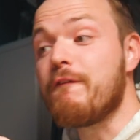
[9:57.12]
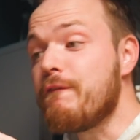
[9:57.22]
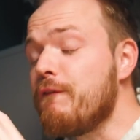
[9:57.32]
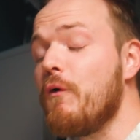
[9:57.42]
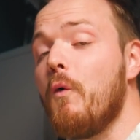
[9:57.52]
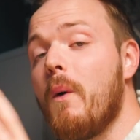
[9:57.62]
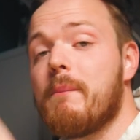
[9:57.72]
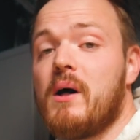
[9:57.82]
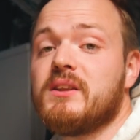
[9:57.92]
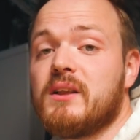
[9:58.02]
full
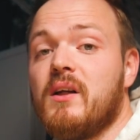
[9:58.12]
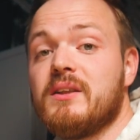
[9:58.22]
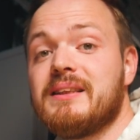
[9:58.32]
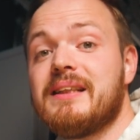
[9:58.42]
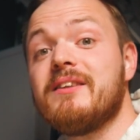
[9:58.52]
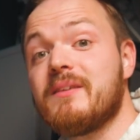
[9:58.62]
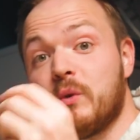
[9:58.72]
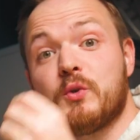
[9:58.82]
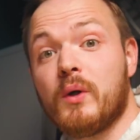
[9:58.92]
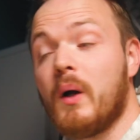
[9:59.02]
masterclass series,
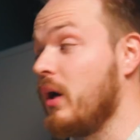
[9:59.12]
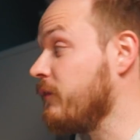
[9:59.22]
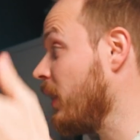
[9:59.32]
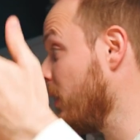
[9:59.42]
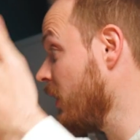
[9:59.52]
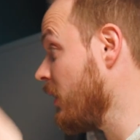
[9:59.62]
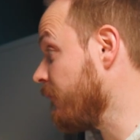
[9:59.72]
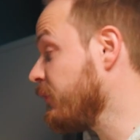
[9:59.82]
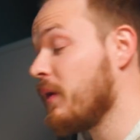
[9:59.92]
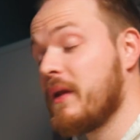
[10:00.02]
which will go over a
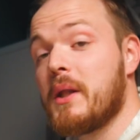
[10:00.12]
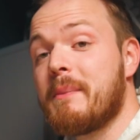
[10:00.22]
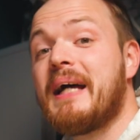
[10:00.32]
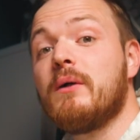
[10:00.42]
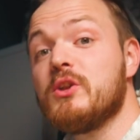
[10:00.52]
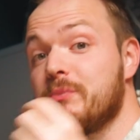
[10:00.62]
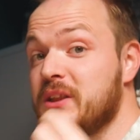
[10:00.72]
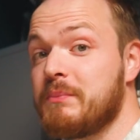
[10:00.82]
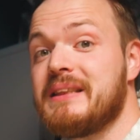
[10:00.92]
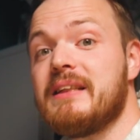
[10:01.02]
few of the other panels, but
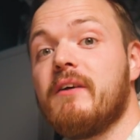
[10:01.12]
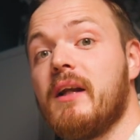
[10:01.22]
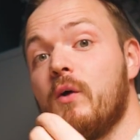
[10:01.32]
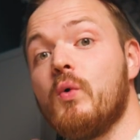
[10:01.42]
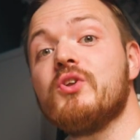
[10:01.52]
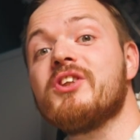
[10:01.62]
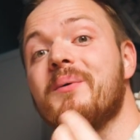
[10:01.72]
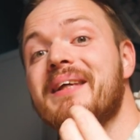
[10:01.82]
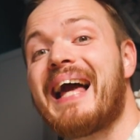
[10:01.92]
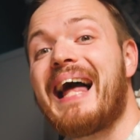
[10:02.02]
specifically also
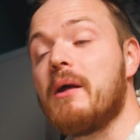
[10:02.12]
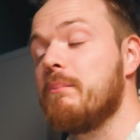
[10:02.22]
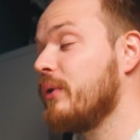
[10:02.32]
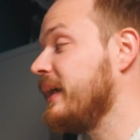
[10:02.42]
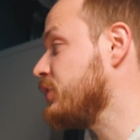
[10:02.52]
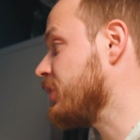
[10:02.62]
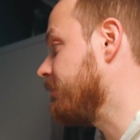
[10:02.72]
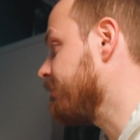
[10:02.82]
calibration.